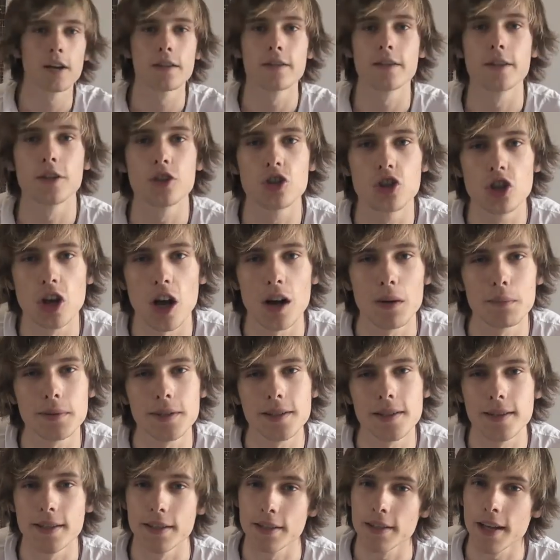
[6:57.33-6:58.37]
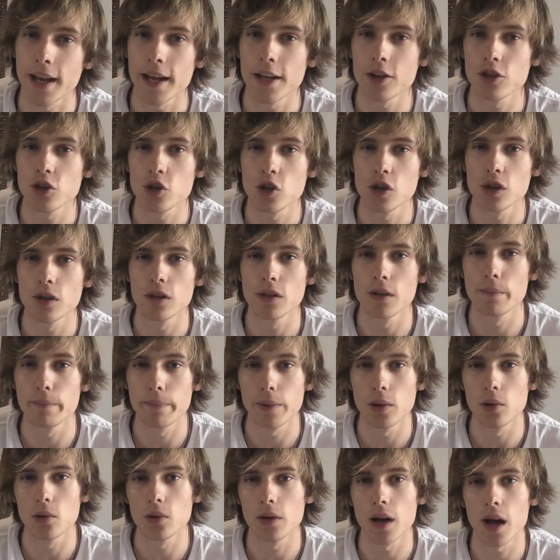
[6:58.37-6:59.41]
The jumps, the tension, the
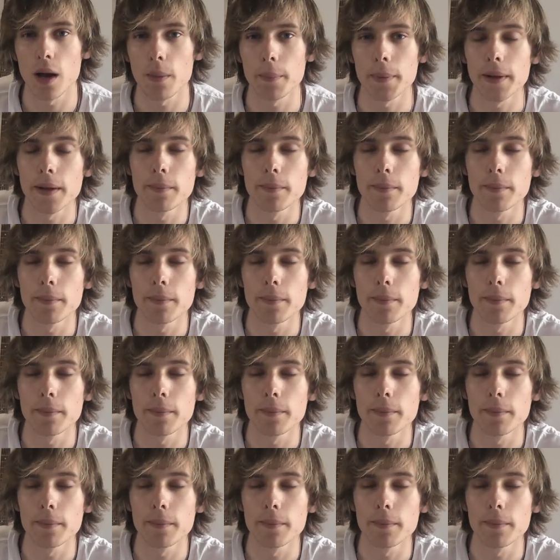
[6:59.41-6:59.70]
build-up